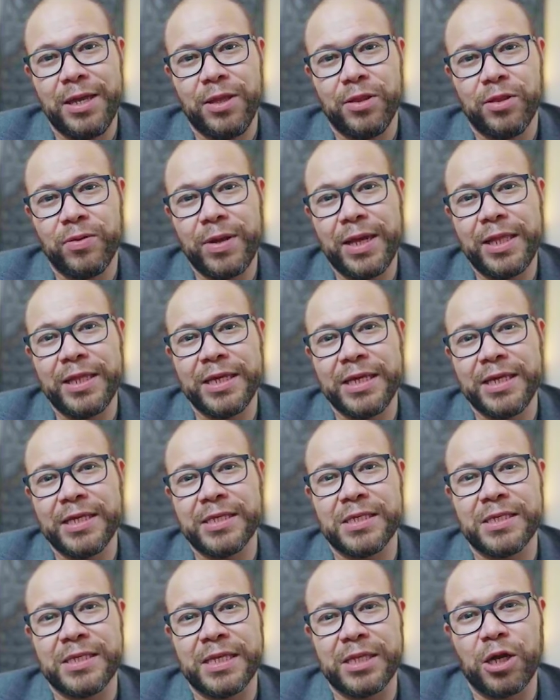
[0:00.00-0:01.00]
The reality
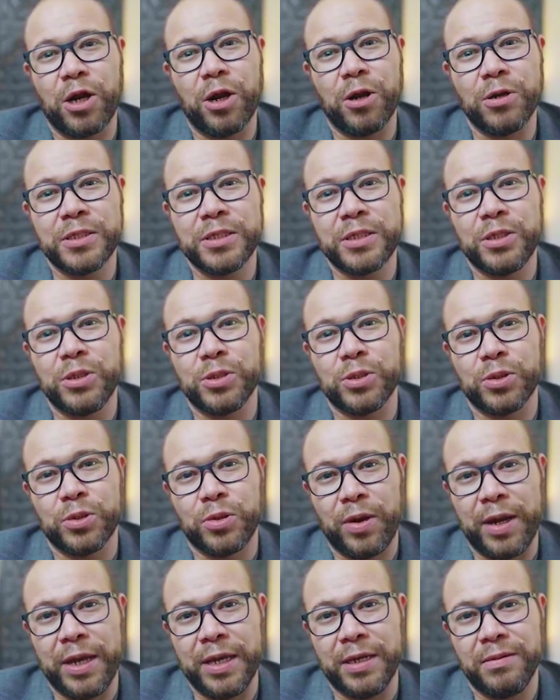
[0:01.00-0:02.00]
is that the hard skills are
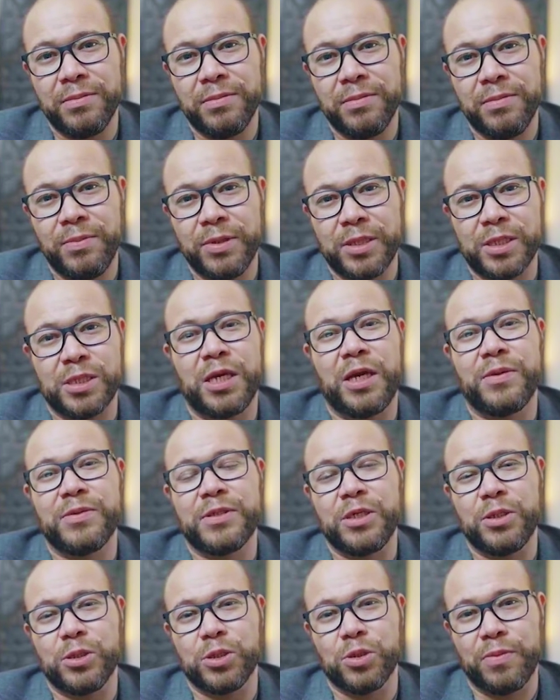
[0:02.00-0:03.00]
great, but the soft
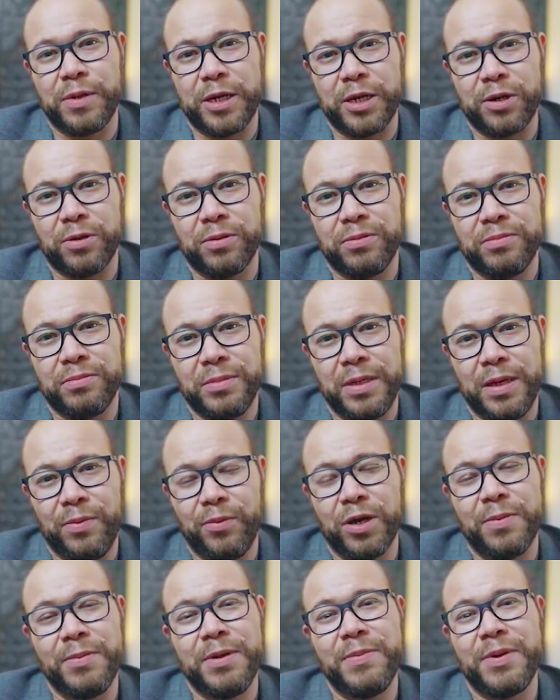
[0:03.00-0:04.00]
skills are better. And
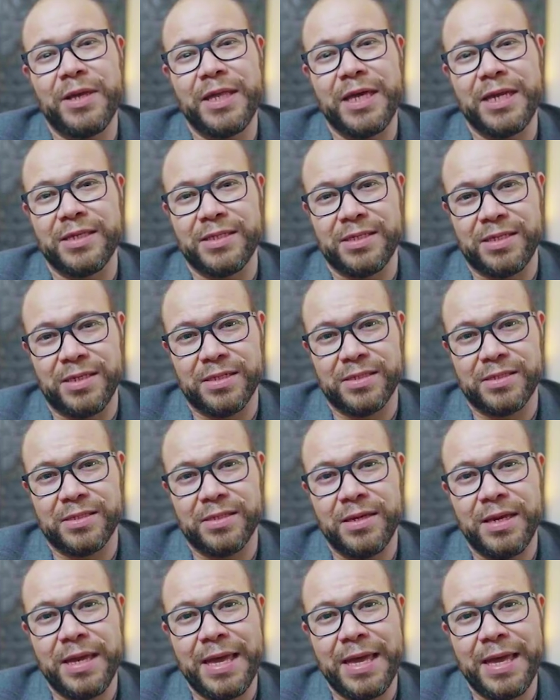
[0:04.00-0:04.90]
what I mean by that is this.